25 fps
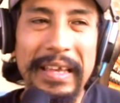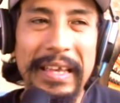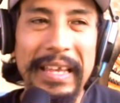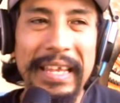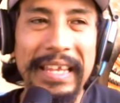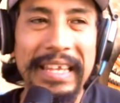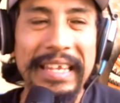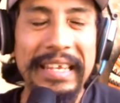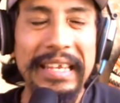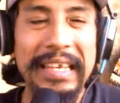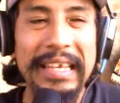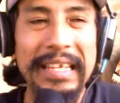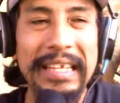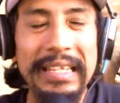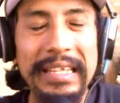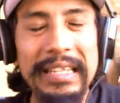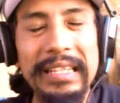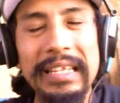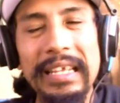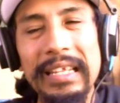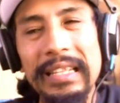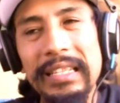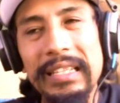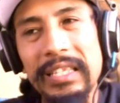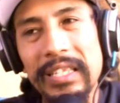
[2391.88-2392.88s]
yeah,
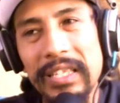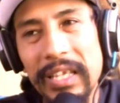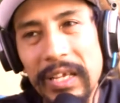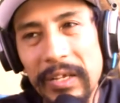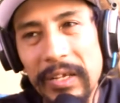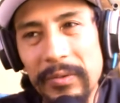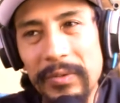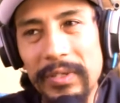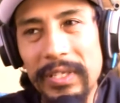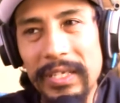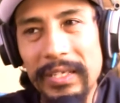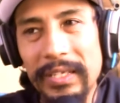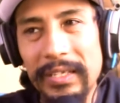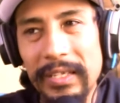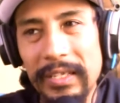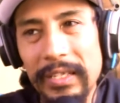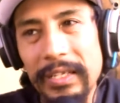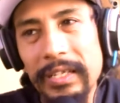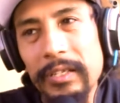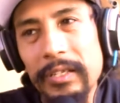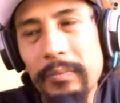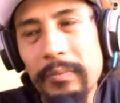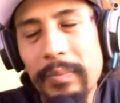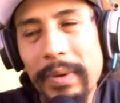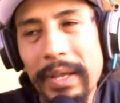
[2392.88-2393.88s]
it sounds
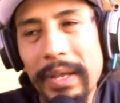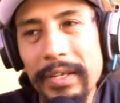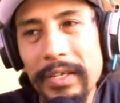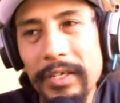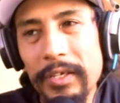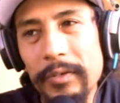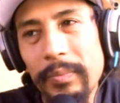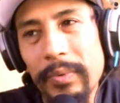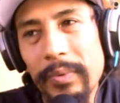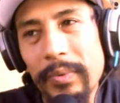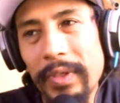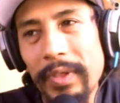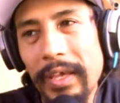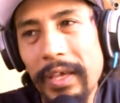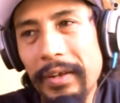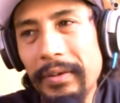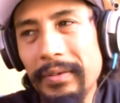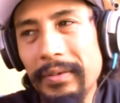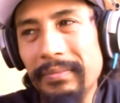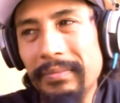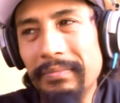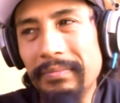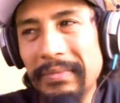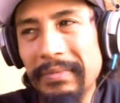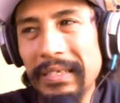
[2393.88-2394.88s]
in Spanish poder.
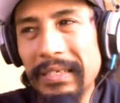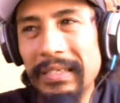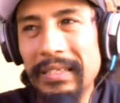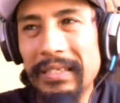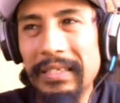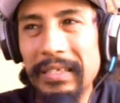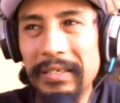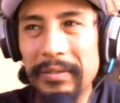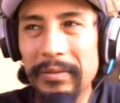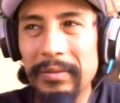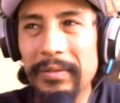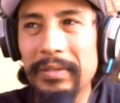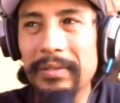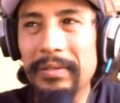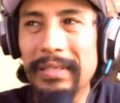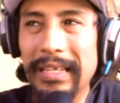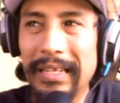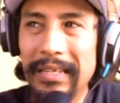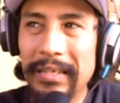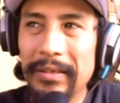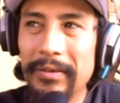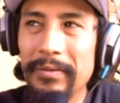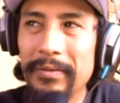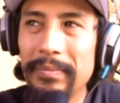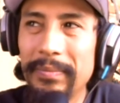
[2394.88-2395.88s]
It sounds a
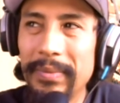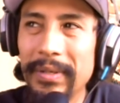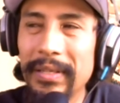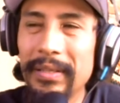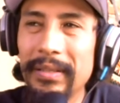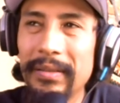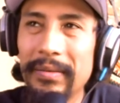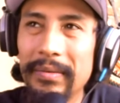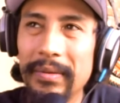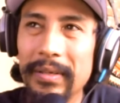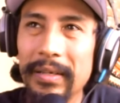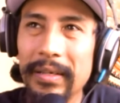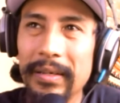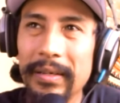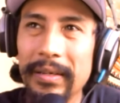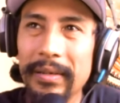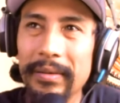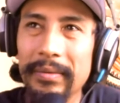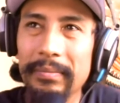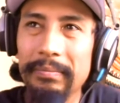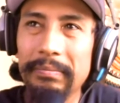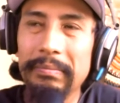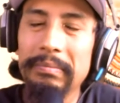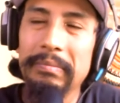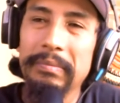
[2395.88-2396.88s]
little bit
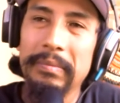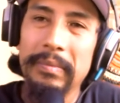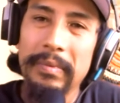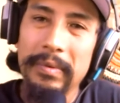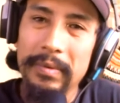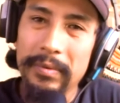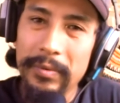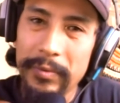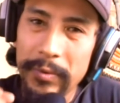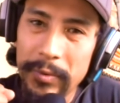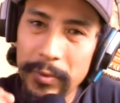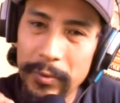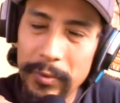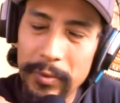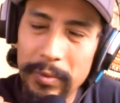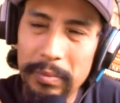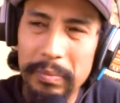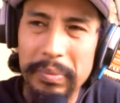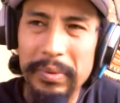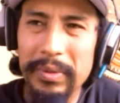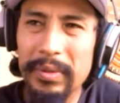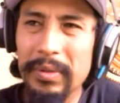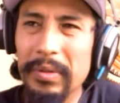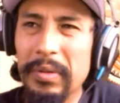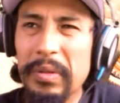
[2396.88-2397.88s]
rude,
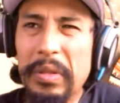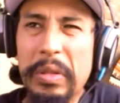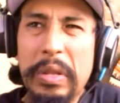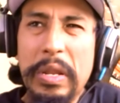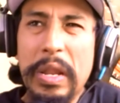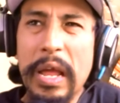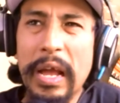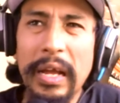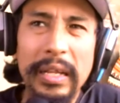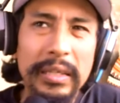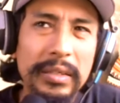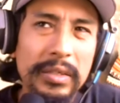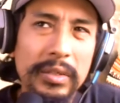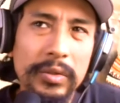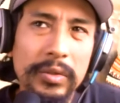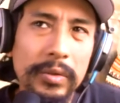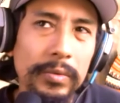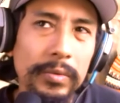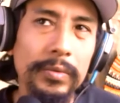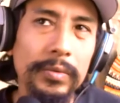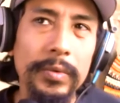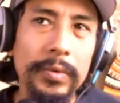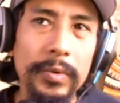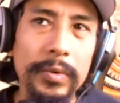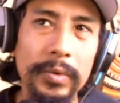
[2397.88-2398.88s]
but not so
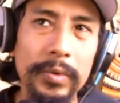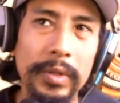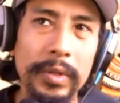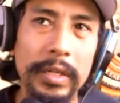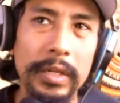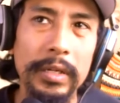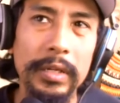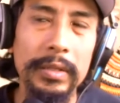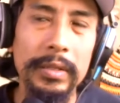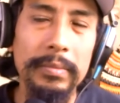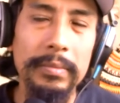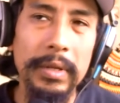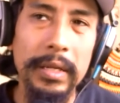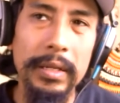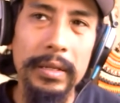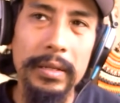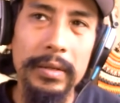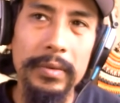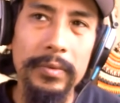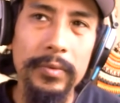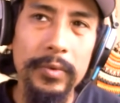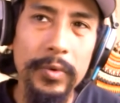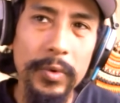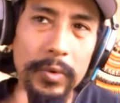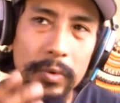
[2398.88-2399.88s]
rude. It
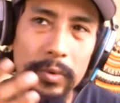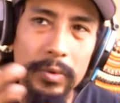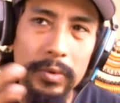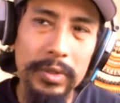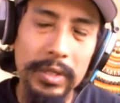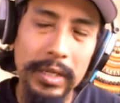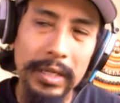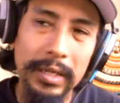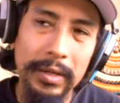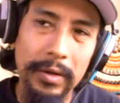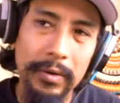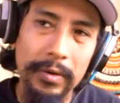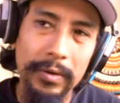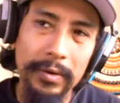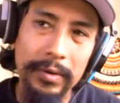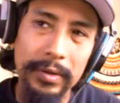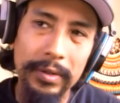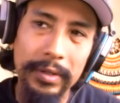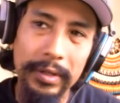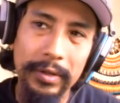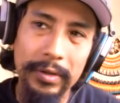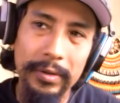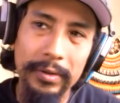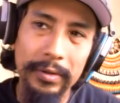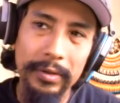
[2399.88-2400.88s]
roots on
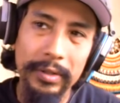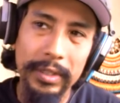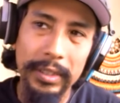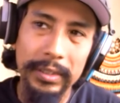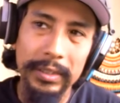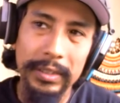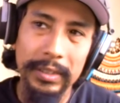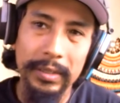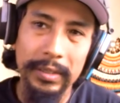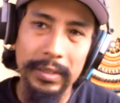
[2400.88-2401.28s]
the context